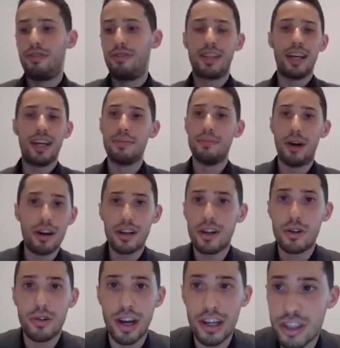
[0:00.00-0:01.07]
there's a
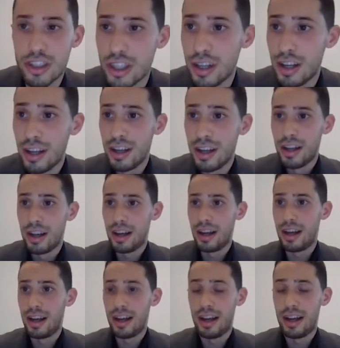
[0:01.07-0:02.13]
market crash,
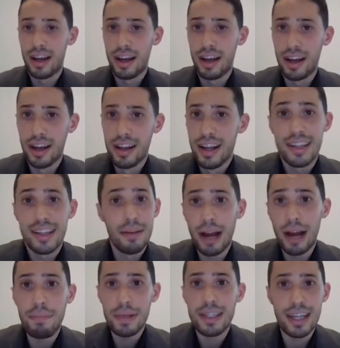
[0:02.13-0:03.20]
there
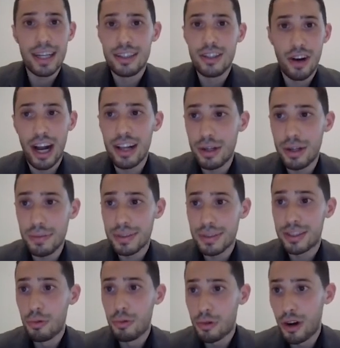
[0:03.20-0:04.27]
might be that your
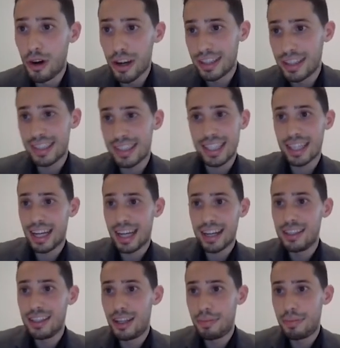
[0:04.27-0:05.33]
algorithms don't work, and that's
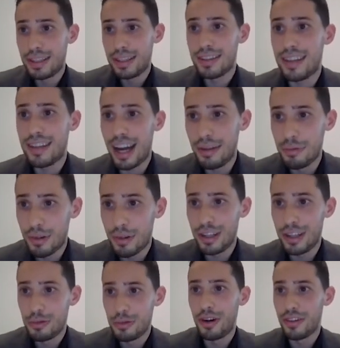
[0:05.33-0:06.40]
exactly typically the time where
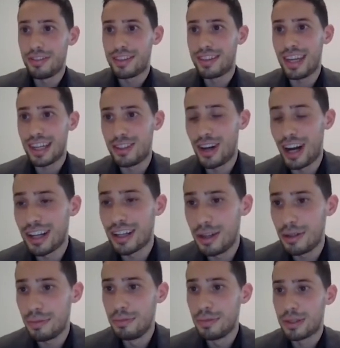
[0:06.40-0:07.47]
you want that your
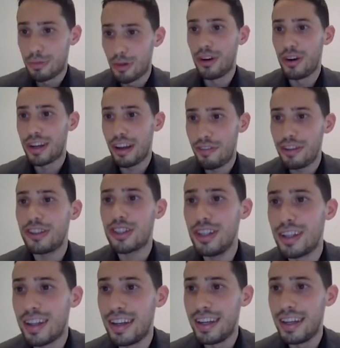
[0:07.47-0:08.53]
algorithms work
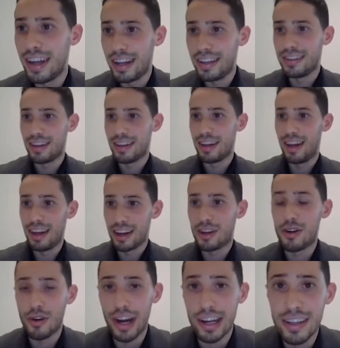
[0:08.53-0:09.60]
efficiently and
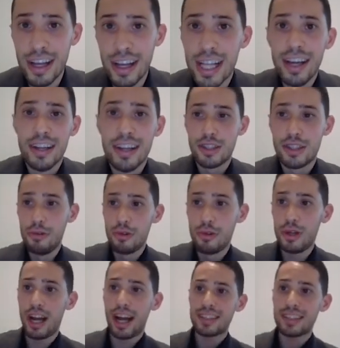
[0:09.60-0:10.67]
correct.
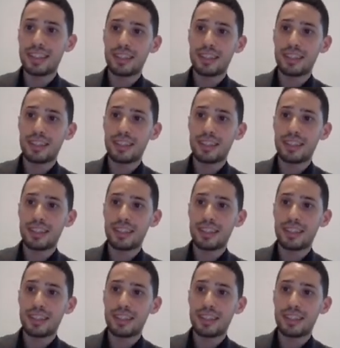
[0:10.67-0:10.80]
So us